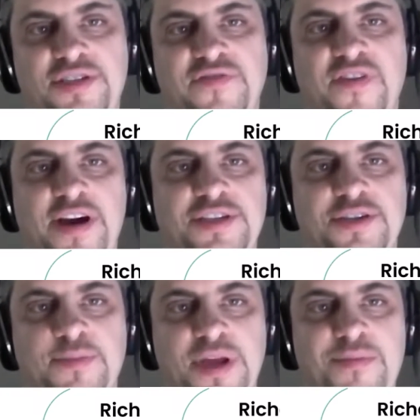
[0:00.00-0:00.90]
to find
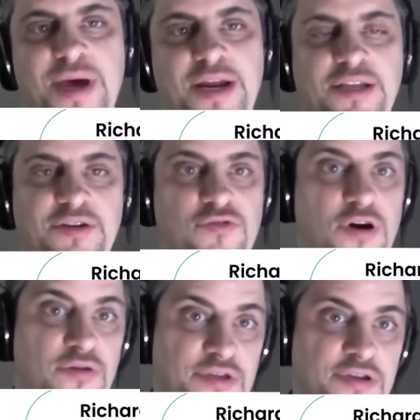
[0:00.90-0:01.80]
something medically
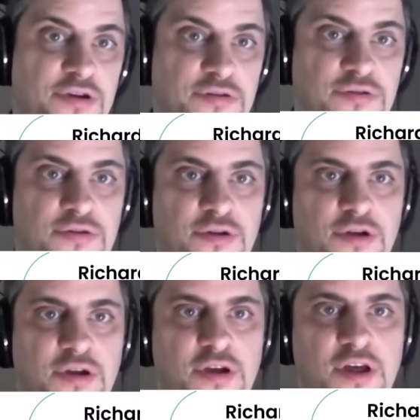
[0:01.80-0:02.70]
wrong with you.
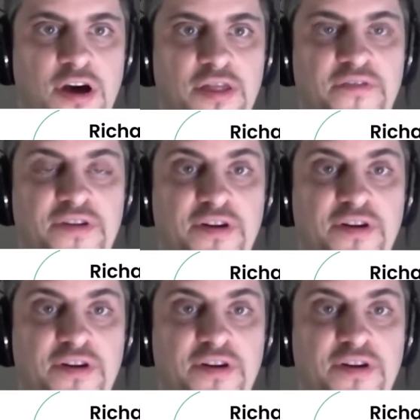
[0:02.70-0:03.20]
The very